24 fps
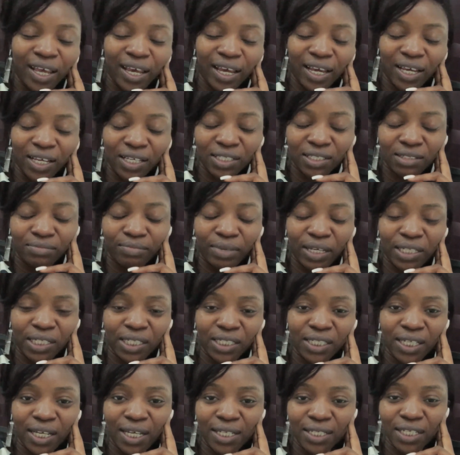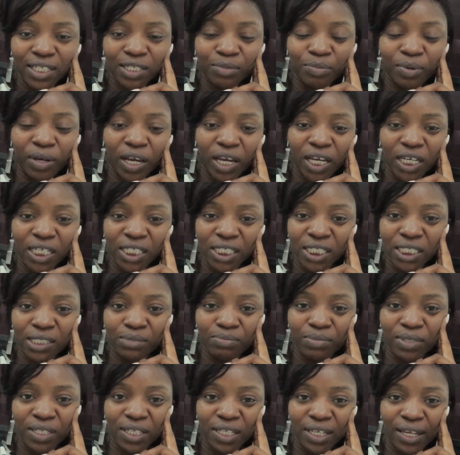Guys, my data is expiring
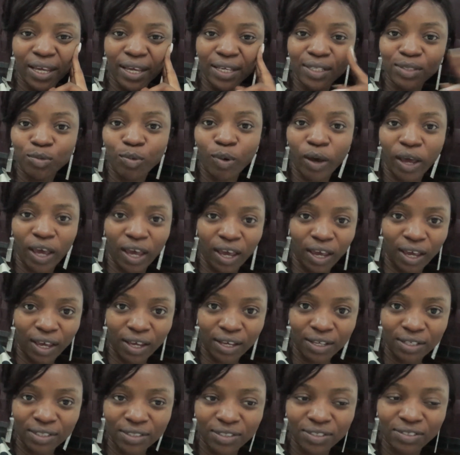this midnight. Why?